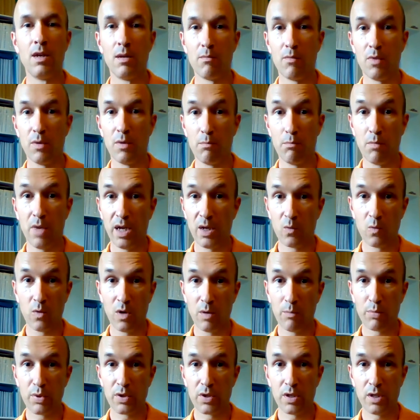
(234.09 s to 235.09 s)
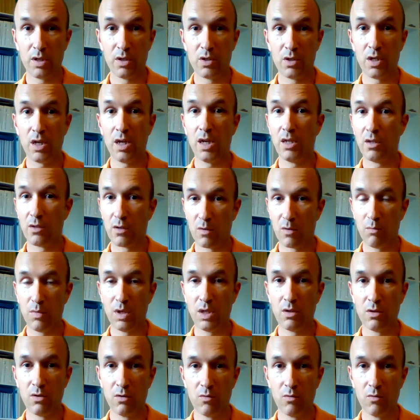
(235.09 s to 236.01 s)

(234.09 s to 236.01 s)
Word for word: But make one percent change. Commit to